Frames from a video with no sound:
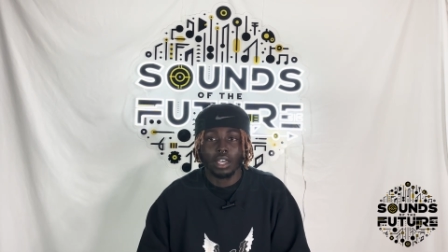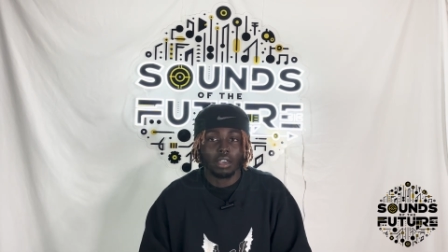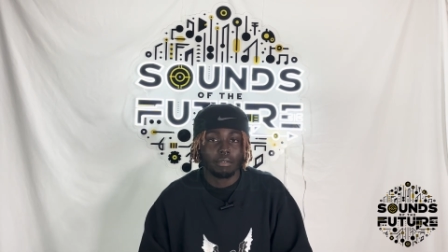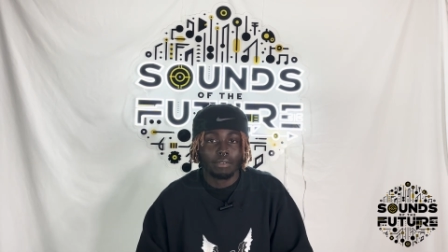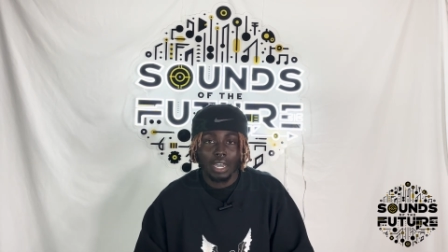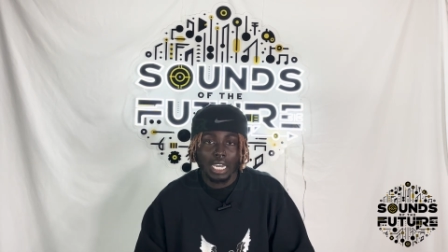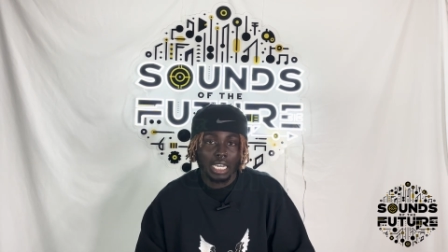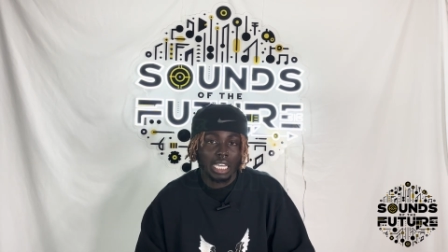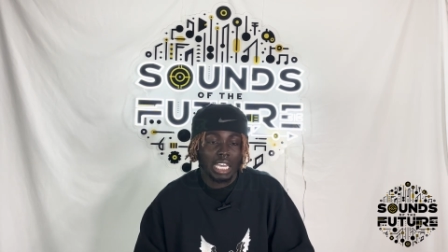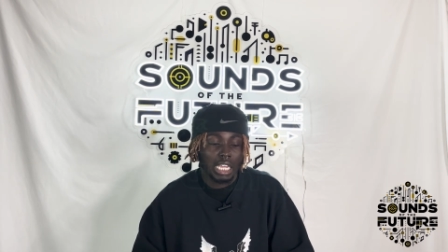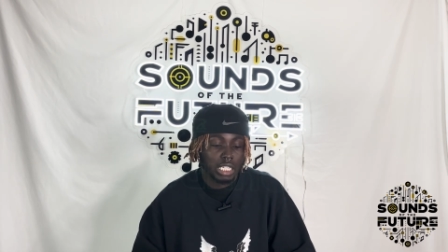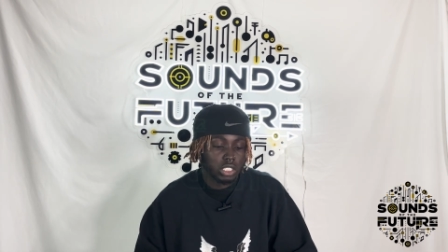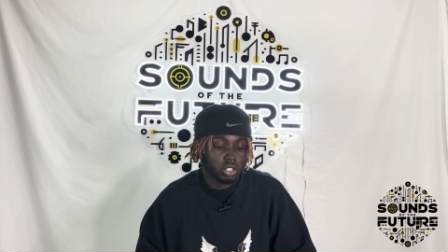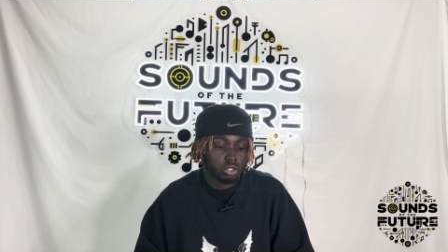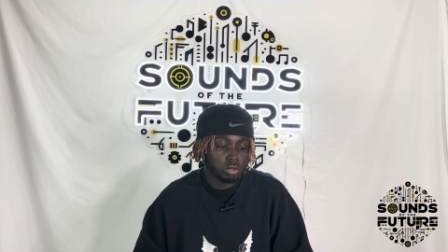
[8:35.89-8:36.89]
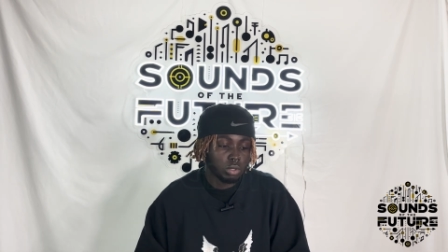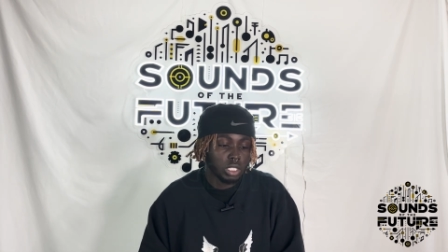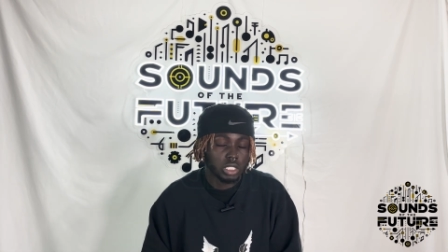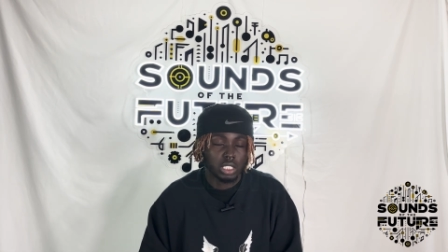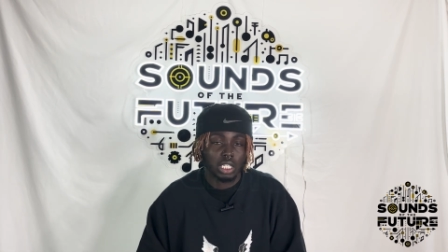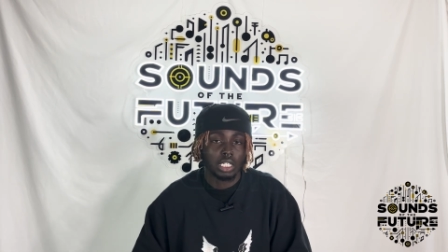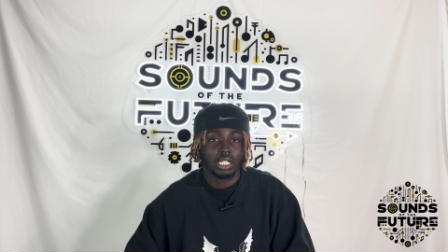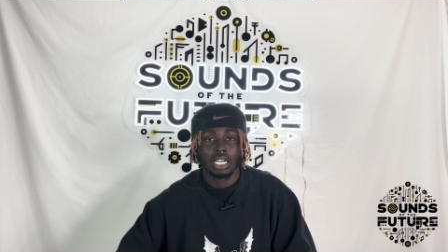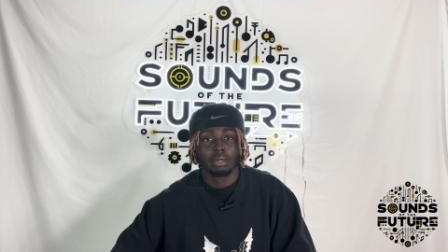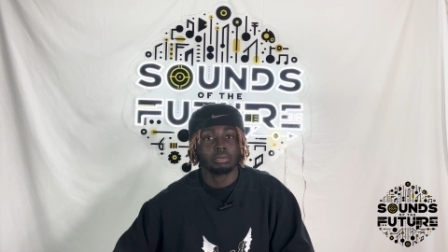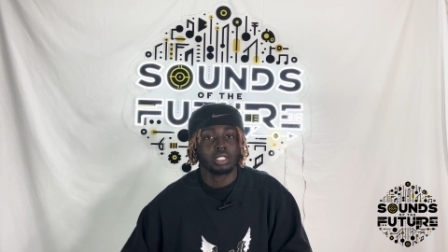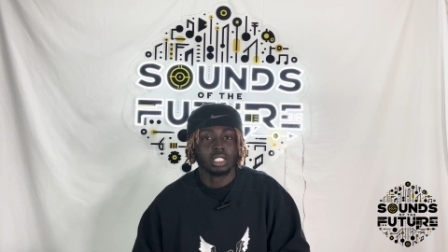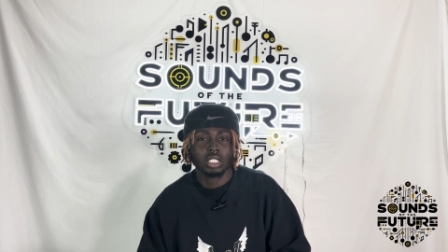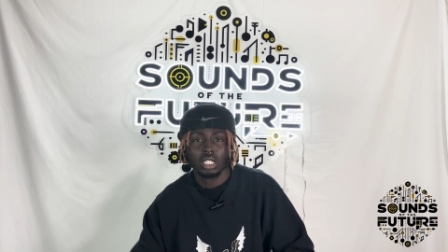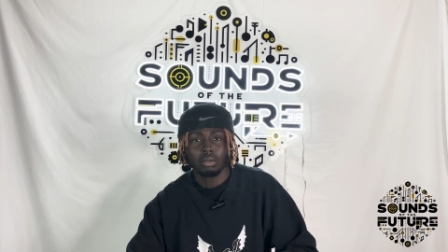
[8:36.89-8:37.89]
if I get in situations like that, I'm
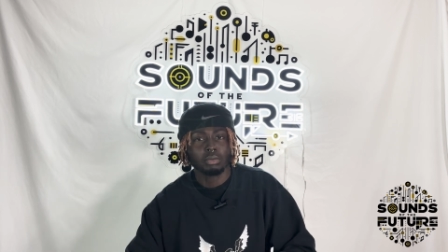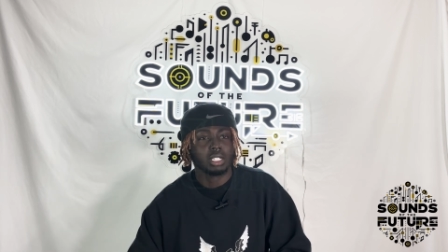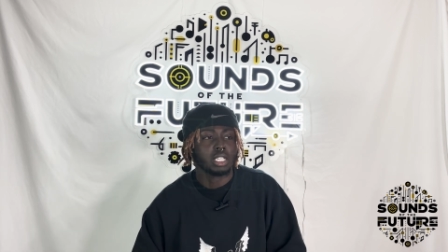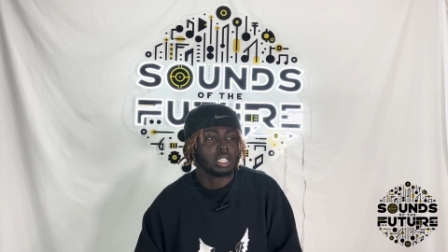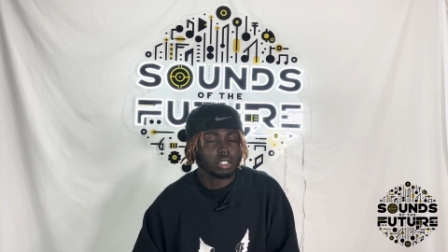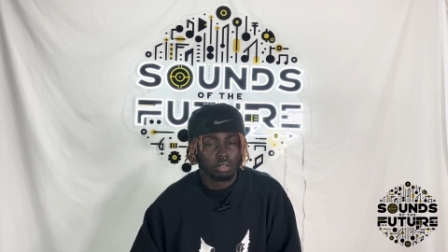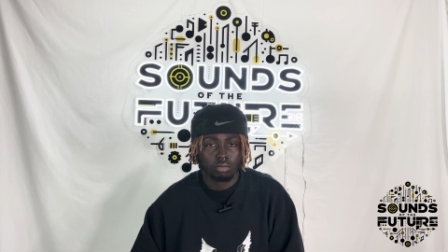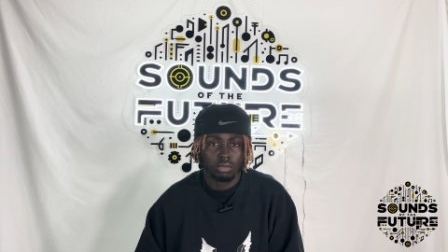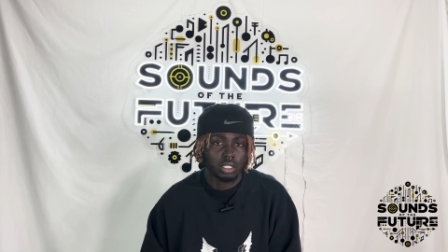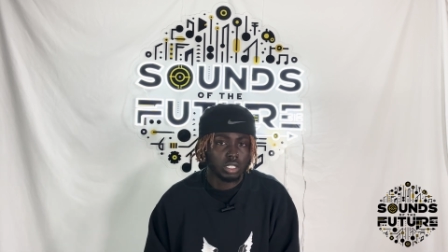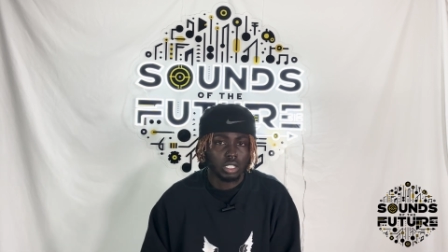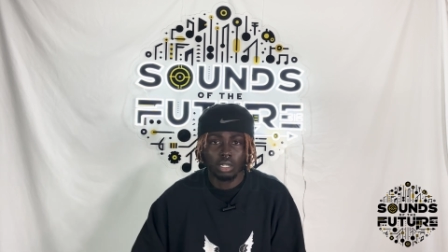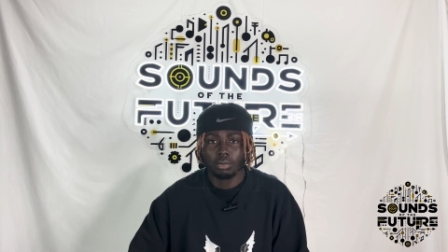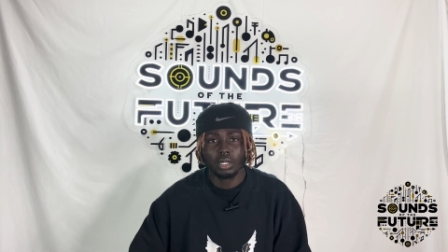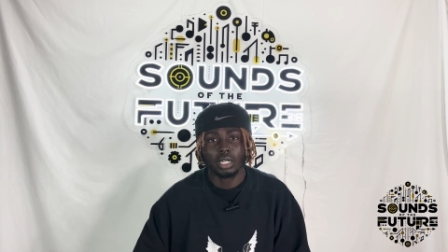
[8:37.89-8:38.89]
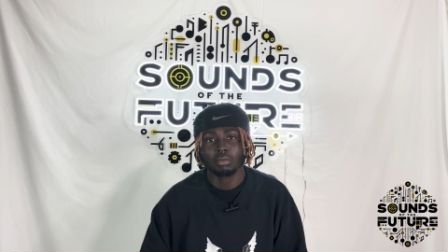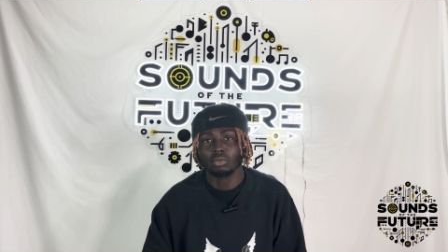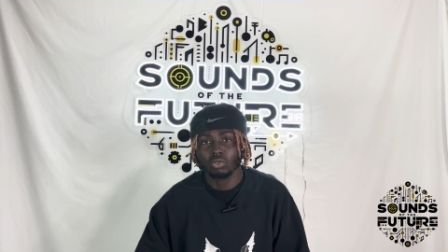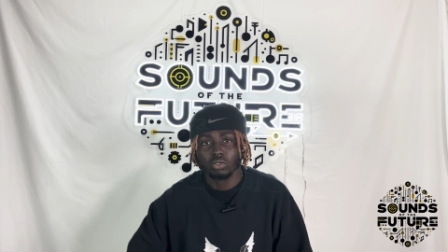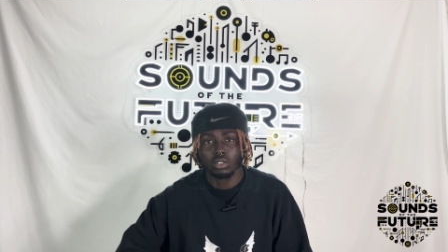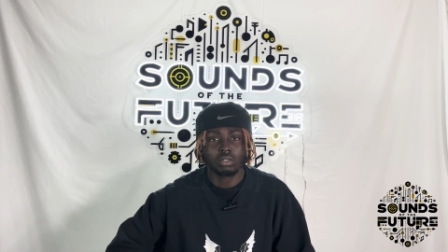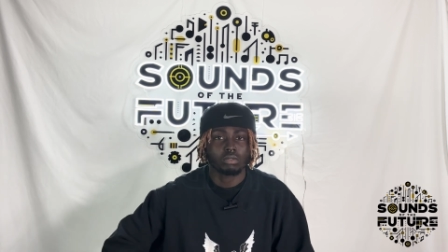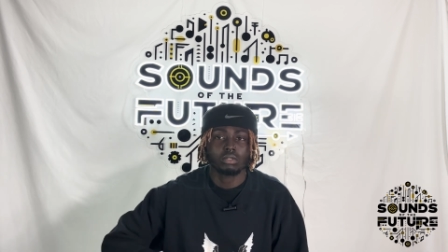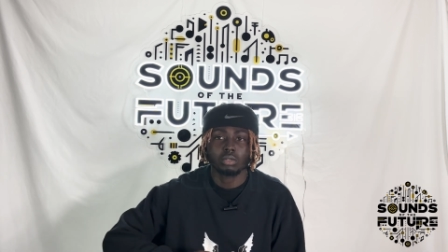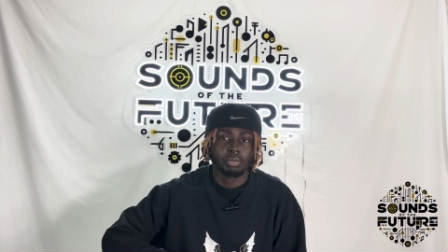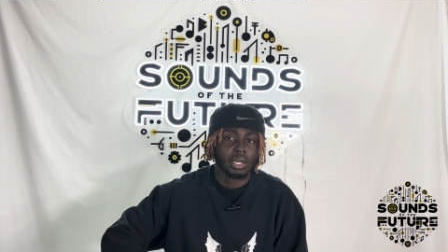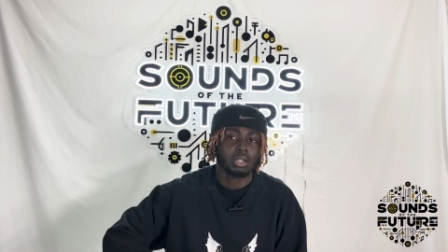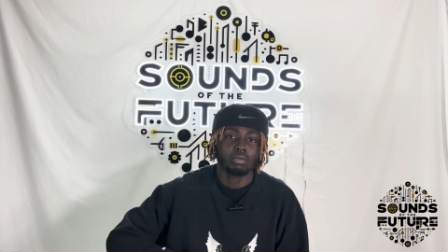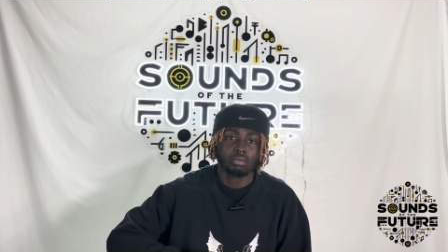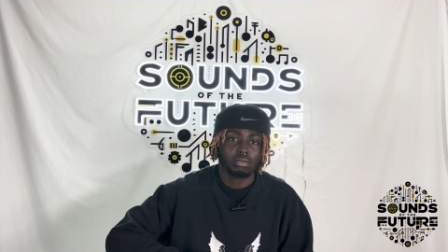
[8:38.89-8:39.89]
just dubbing that. I'm just dubbing that, moving,
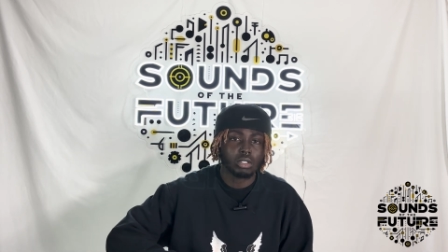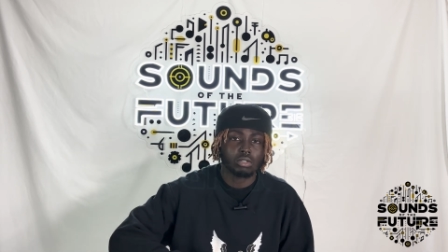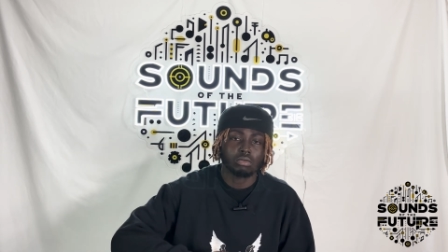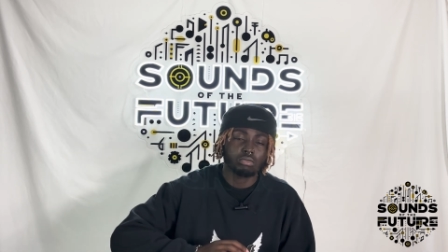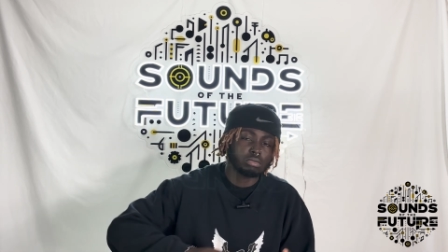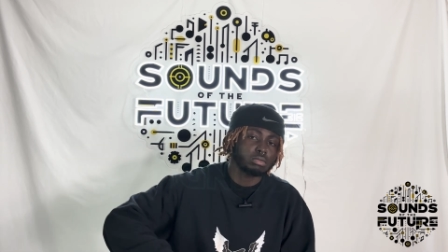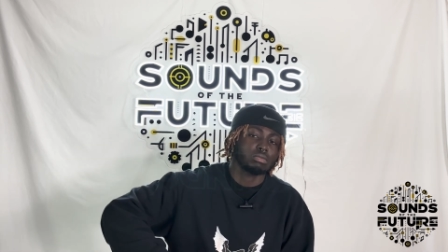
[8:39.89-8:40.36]
spread it, bro.